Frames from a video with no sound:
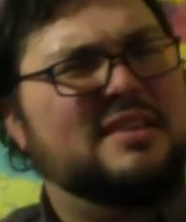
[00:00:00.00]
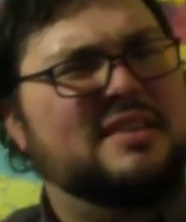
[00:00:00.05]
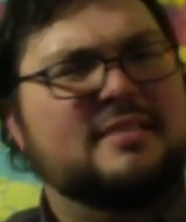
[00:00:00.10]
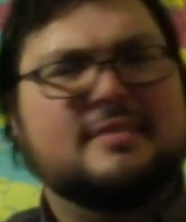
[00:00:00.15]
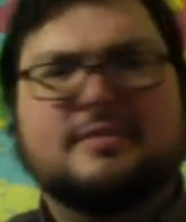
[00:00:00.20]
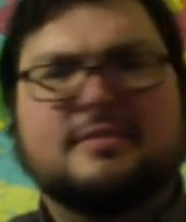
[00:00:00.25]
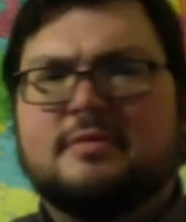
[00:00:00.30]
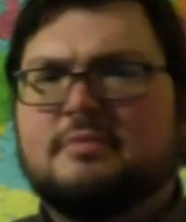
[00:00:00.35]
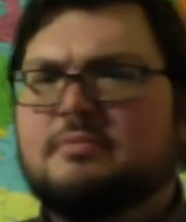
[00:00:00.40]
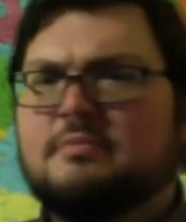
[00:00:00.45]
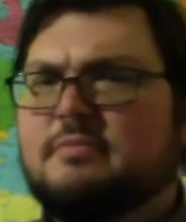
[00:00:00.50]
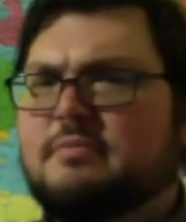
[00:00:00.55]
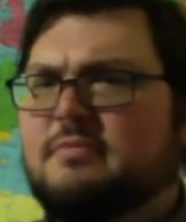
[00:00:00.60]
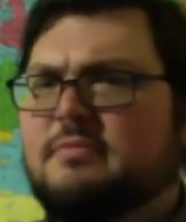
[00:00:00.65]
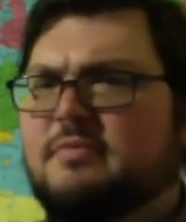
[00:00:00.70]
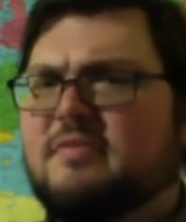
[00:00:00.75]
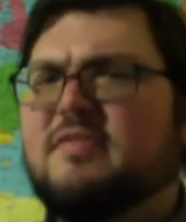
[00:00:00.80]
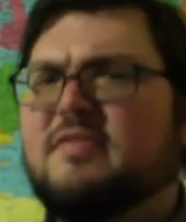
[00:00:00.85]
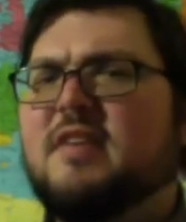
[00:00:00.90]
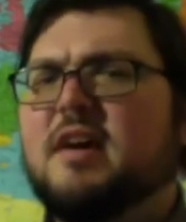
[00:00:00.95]
It's
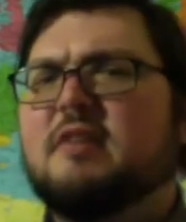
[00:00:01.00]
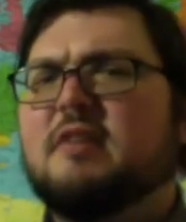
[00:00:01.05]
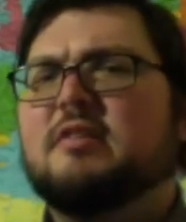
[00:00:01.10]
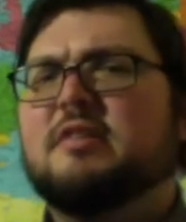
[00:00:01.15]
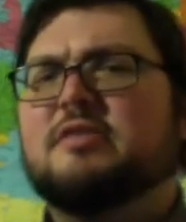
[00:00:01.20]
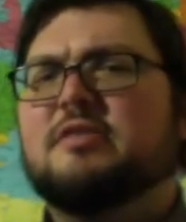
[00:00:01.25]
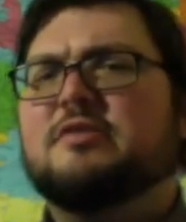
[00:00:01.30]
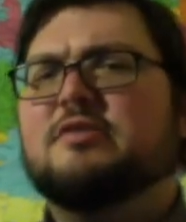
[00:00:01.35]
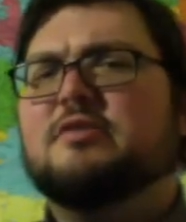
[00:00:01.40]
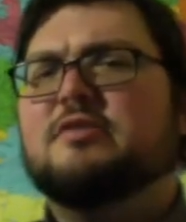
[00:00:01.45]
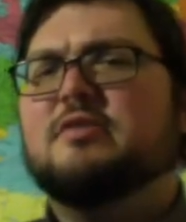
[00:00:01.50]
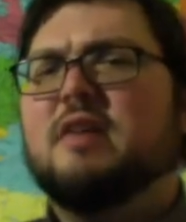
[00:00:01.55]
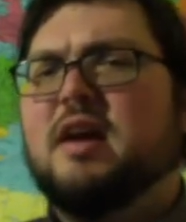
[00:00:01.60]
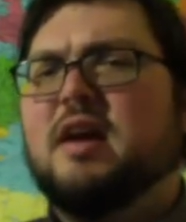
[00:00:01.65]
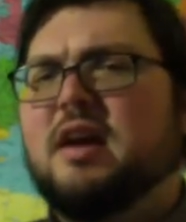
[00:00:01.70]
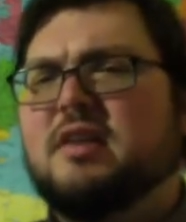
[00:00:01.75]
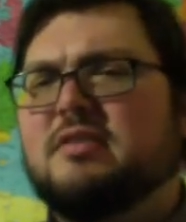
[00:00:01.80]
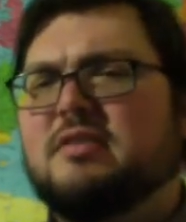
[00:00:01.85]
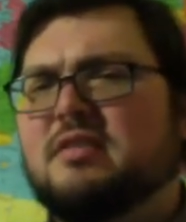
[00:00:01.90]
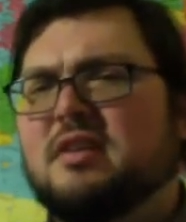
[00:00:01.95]
very
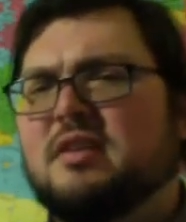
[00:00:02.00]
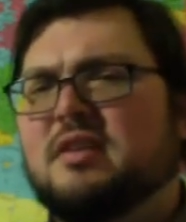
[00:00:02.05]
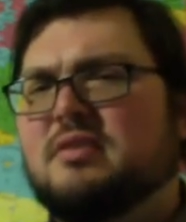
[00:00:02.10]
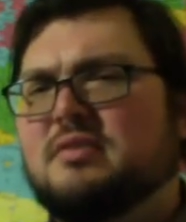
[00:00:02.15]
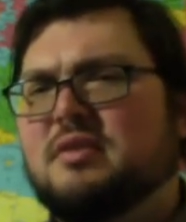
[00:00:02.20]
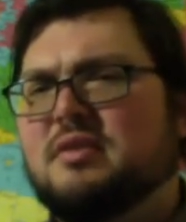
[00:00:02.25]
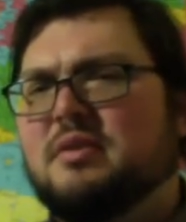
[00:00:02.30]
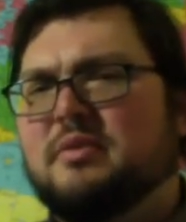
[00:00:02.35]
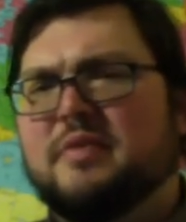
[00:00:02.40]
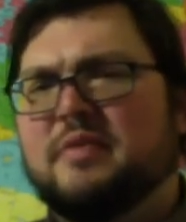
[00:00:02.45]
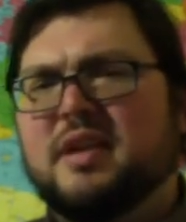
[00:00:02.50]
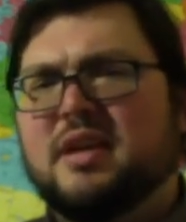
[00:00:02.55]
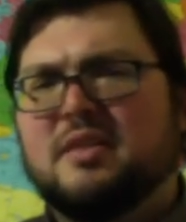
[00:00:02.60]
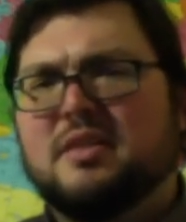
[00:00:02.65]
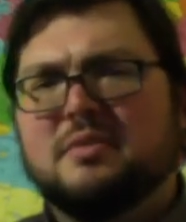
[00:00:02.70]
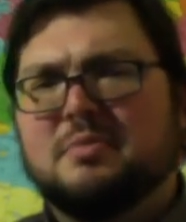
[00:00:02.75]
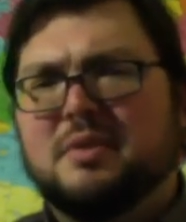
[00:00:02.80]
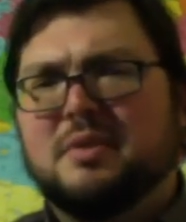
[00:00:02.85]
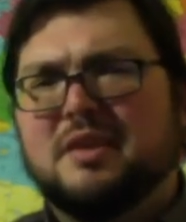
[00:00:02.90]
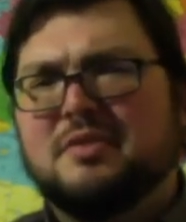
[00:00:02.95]
strange, and I don't know of any
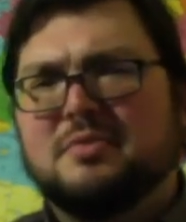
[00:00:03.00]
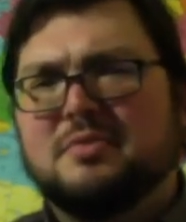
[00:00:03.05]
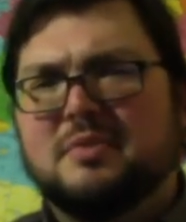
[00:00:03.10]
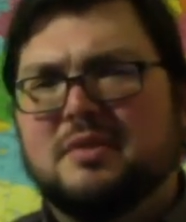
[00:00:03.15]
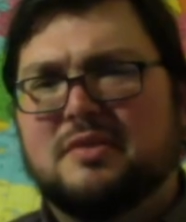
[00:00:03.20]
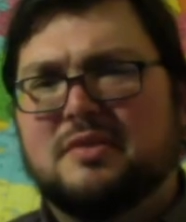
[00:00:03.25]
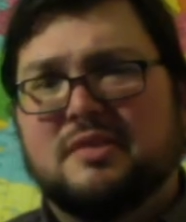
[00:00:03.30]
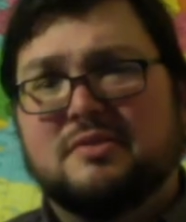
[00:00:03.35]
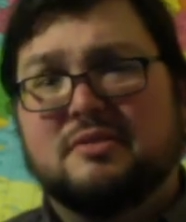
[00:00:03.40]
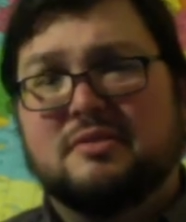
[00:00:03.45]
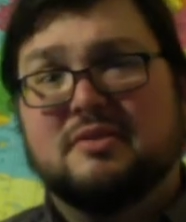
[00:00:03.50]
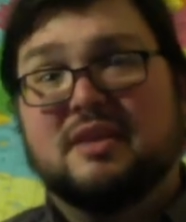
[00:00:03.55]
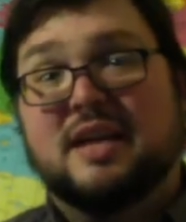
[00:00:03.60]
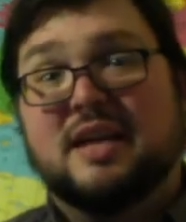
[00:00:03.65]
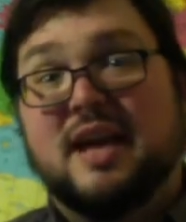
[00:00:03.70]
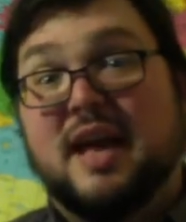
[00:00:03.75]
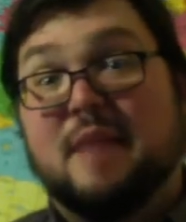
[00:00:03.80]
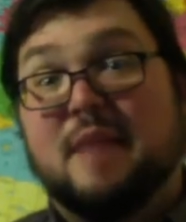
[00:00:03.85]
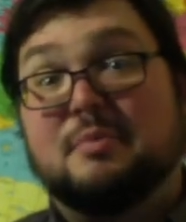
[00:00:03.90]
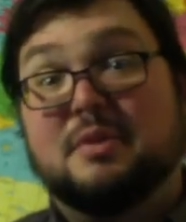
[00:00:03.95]
other place where it's ever
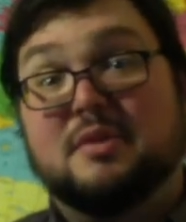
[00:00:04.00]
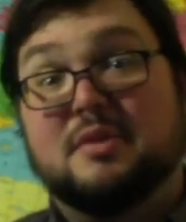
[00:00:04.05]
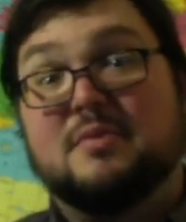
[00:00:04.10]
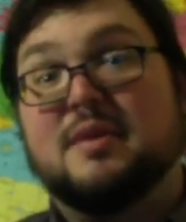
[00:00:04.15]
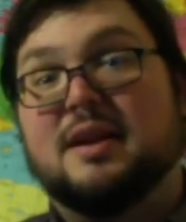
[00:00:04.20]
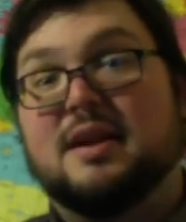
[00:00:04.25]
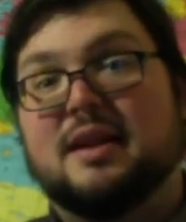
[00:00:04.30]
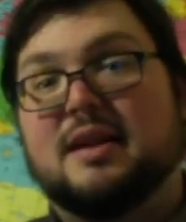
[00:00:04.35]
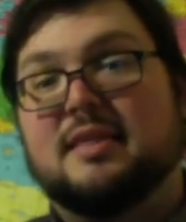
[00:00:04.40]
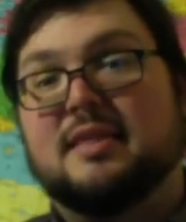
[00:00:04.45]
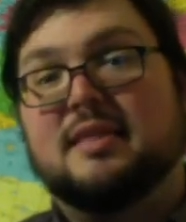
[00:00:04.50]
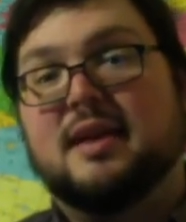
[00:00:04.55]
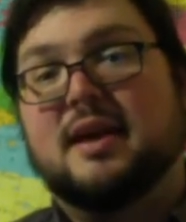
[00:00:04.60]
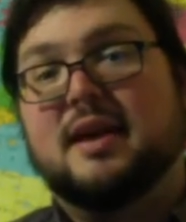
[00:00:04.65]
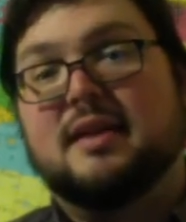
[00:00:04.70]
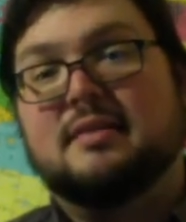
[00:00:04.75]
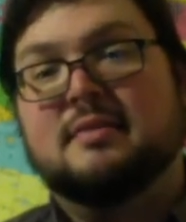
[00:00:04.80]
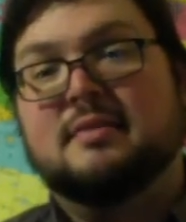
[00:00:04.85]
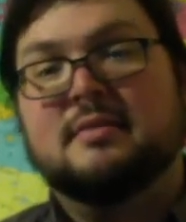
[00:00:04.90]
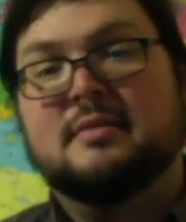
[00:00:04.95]
really happened quite like that.